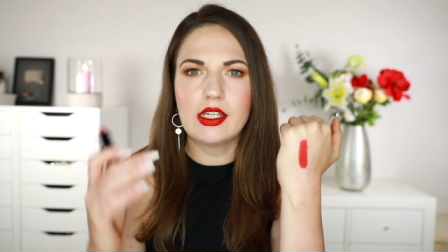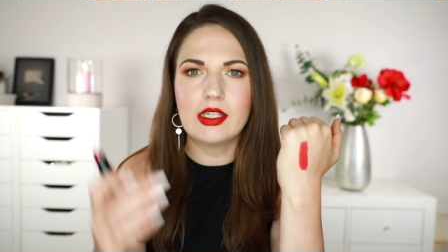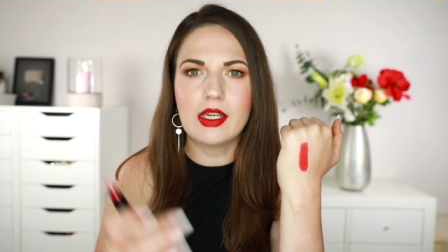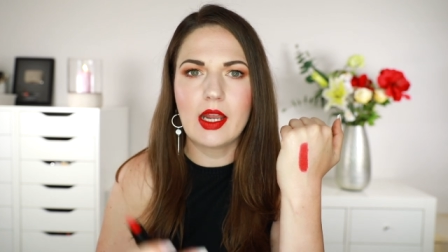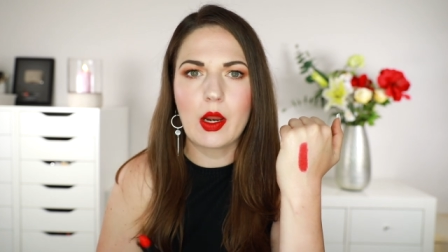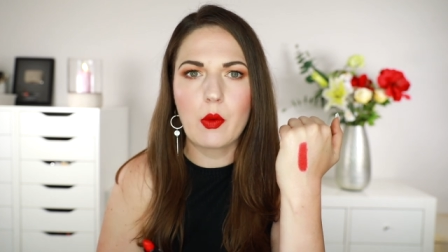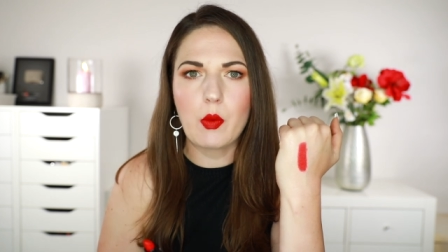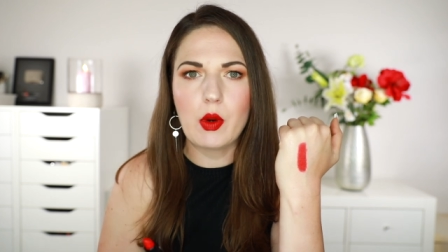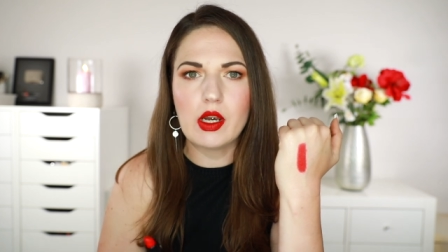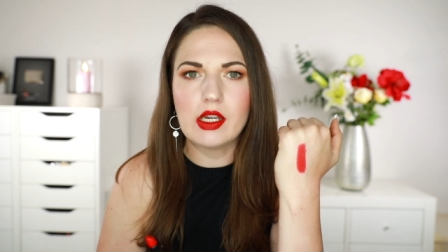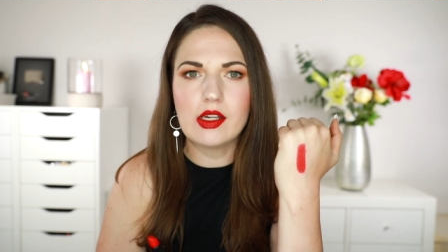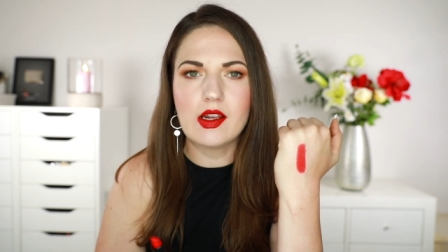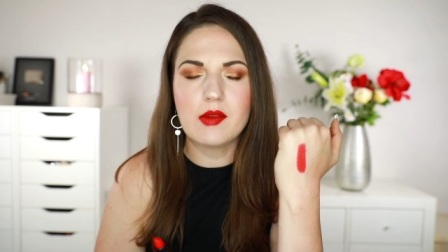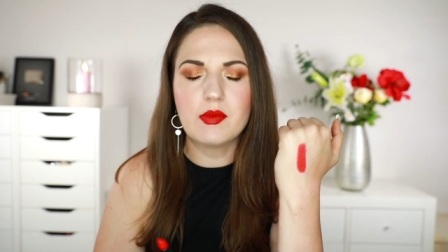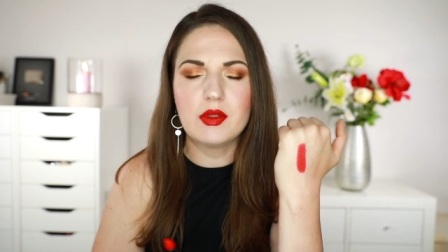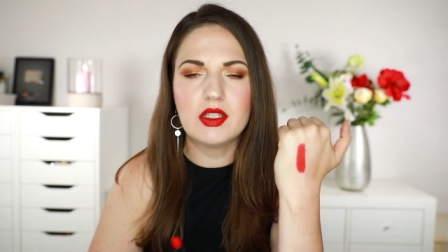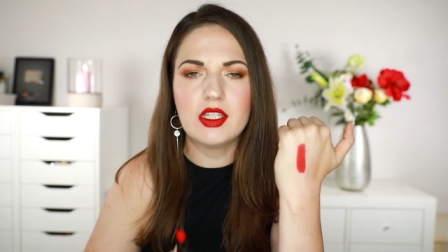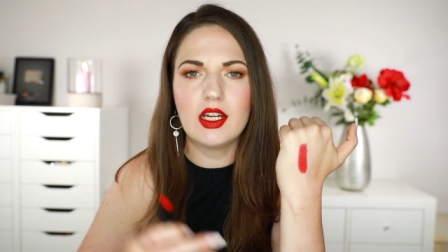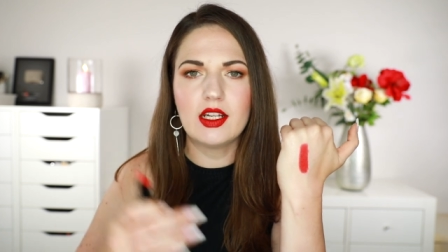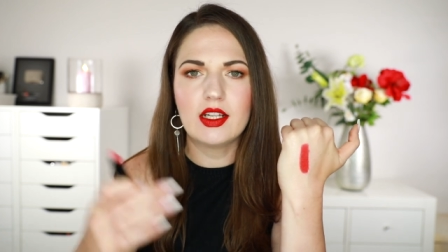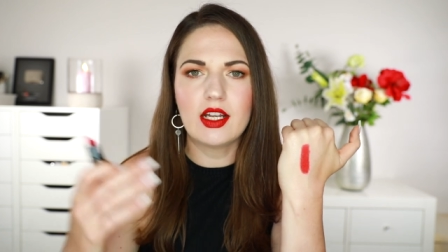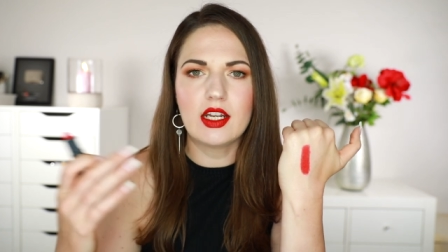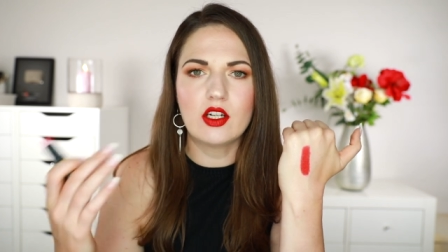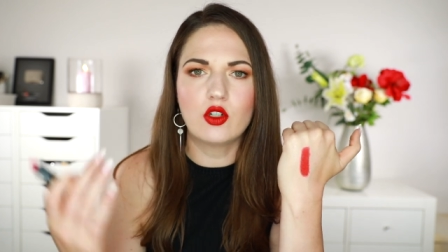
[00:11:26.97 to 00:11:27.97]
liquid
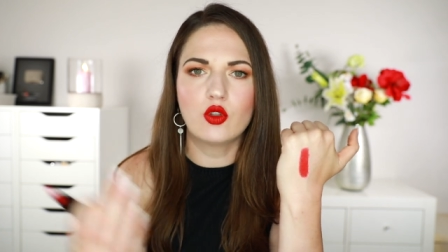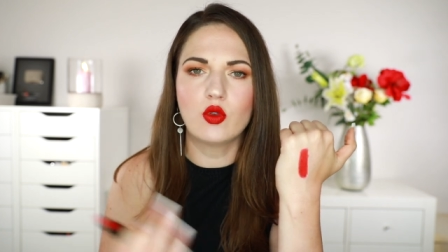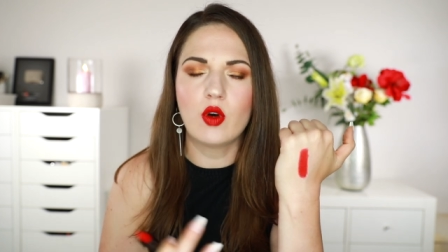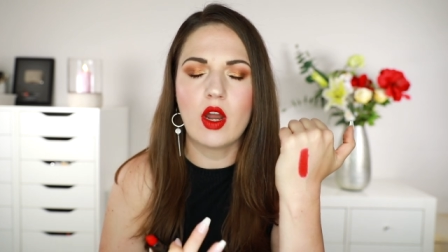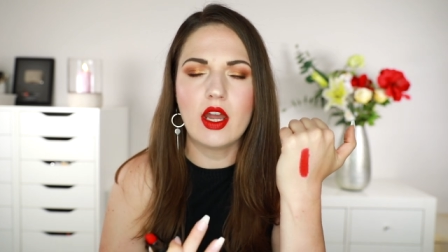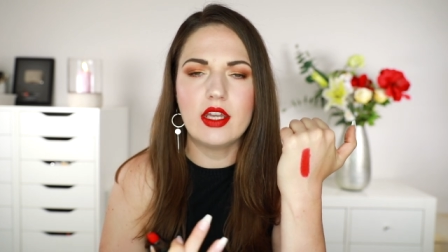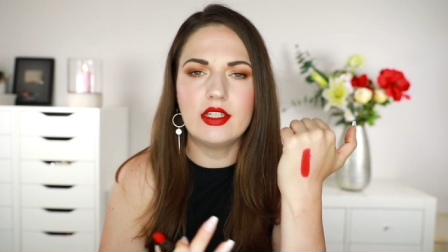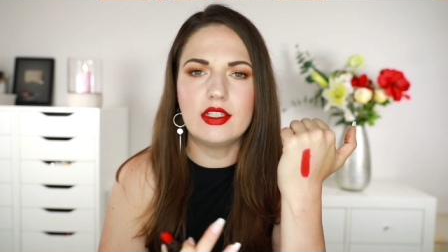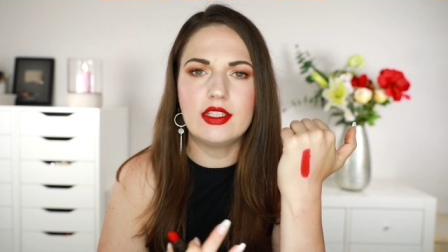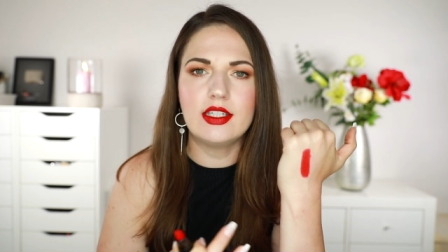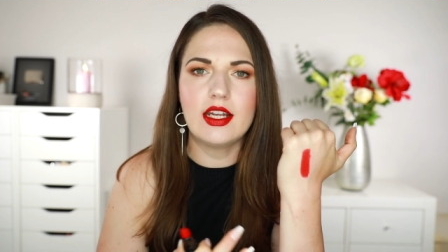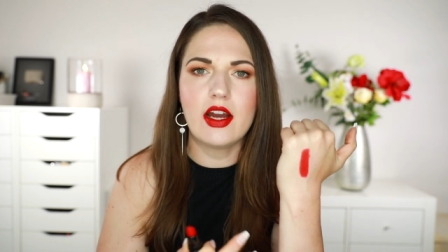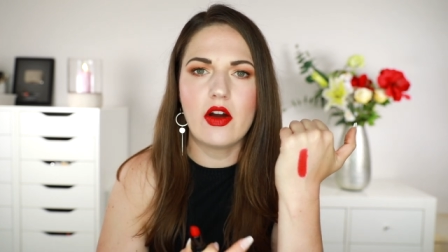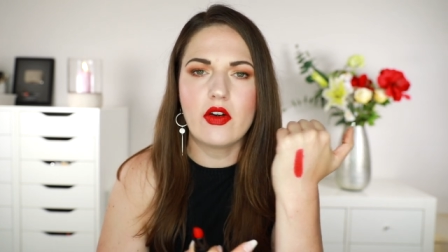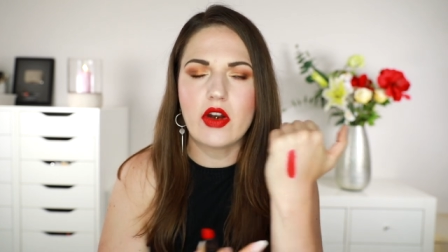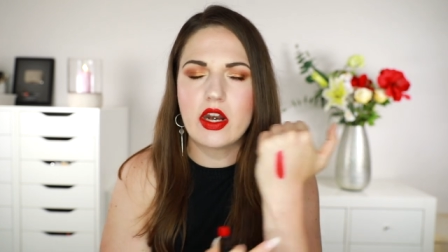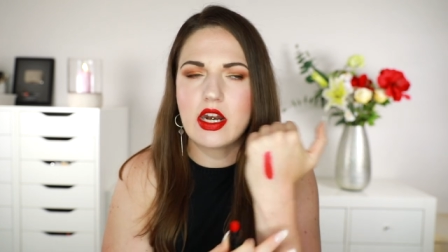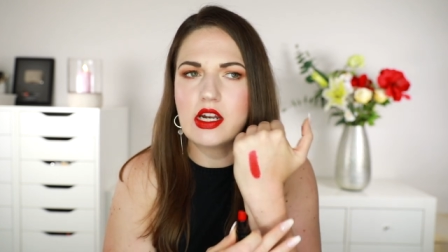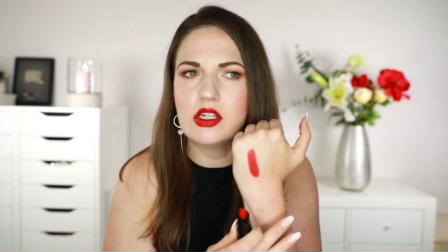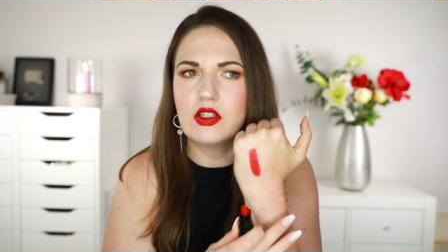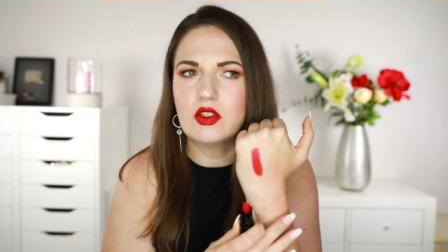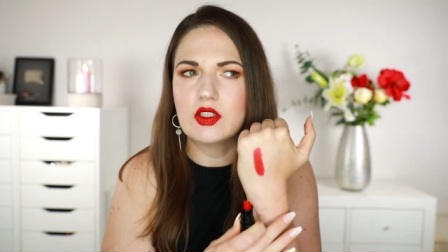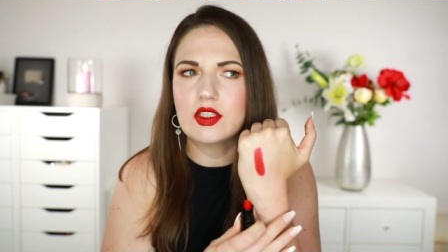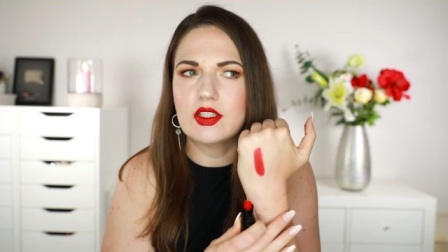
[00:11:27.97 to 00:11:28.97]
lipstick that dries down
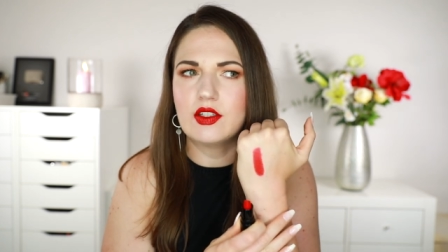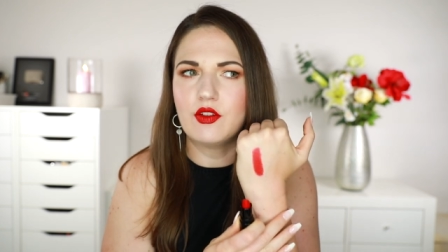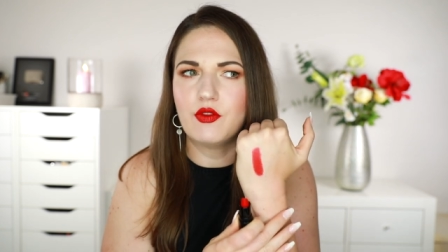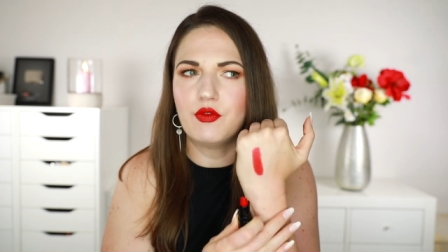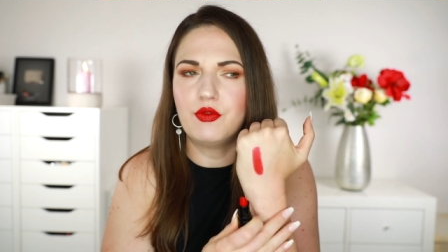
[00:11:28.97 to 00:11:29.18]
and it looks